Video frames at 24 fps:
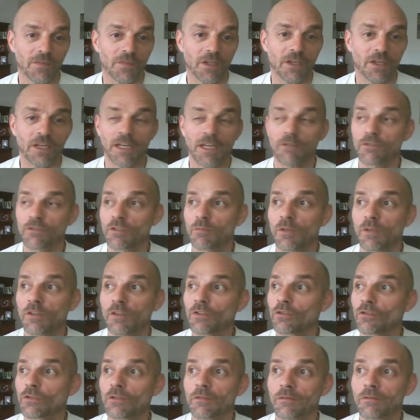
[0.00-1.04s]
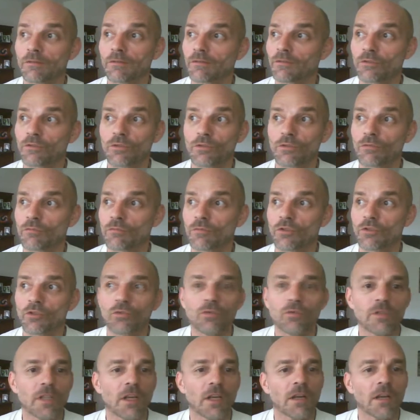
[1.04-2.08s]
I have some other
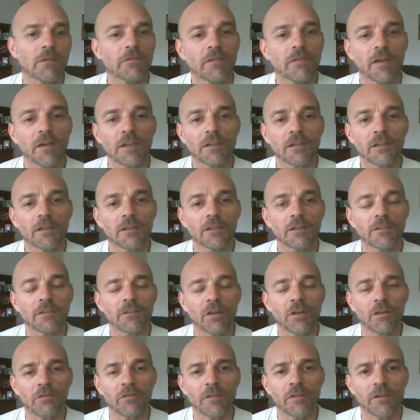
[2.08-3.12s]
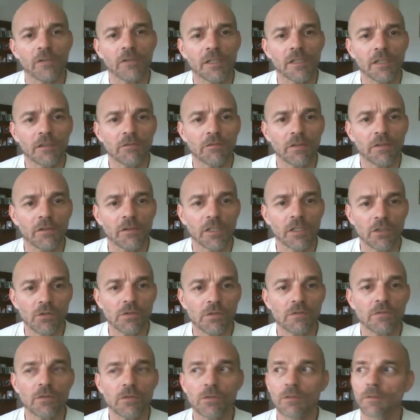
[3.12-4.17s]
tools that I find are very, very
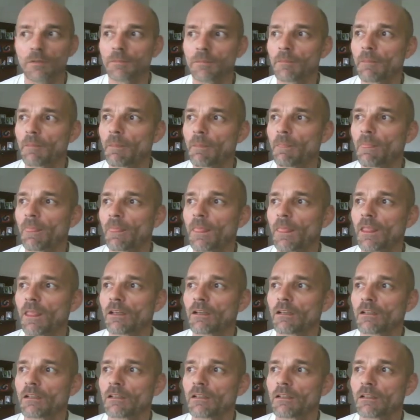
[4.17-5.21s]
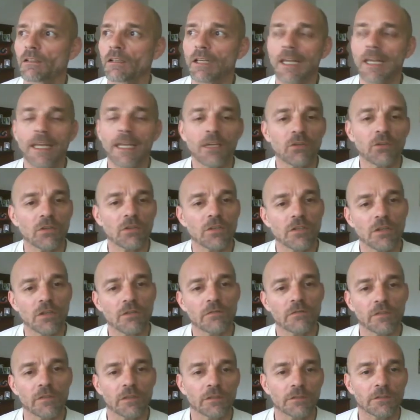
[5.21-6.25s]
useful. Lay on a
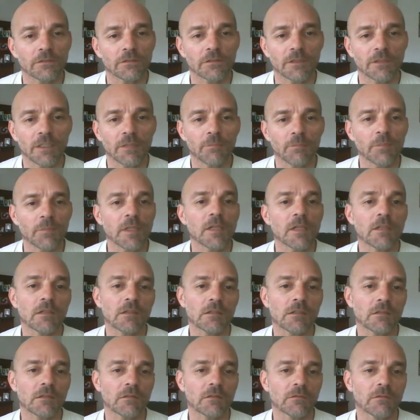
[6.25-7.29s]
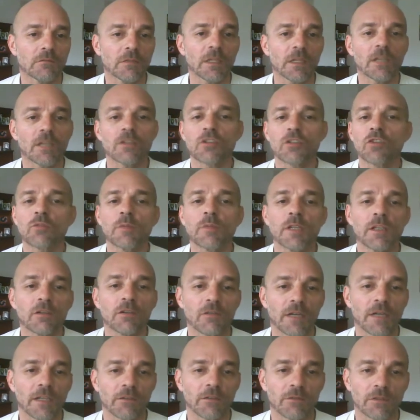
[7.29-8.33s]
sofa in peace when there's nobody
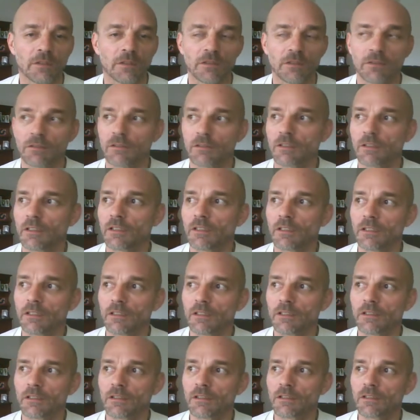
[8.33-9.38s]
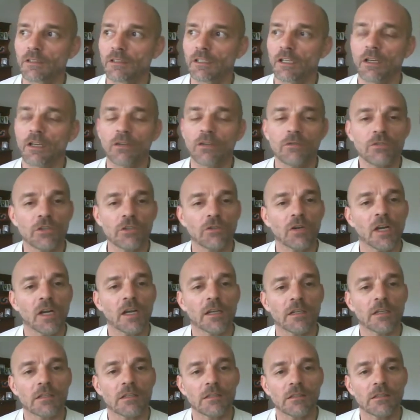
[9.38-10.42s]
around. Close your
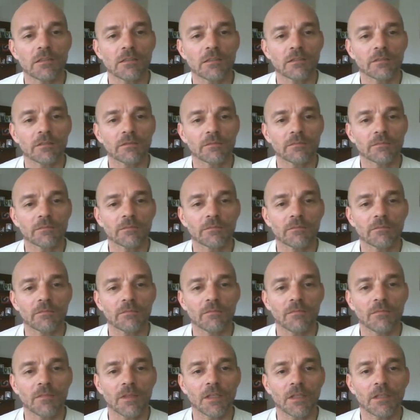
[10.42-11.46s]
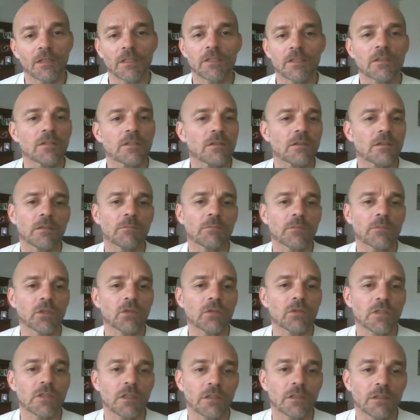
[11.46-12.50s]
eyes. Listen to some
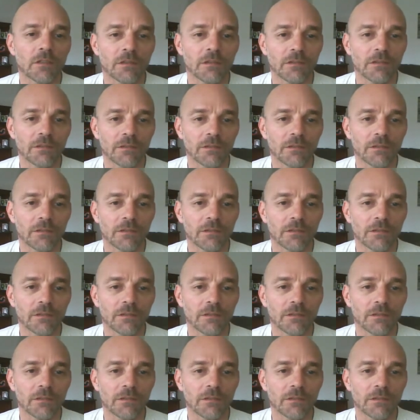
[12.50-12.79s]
music.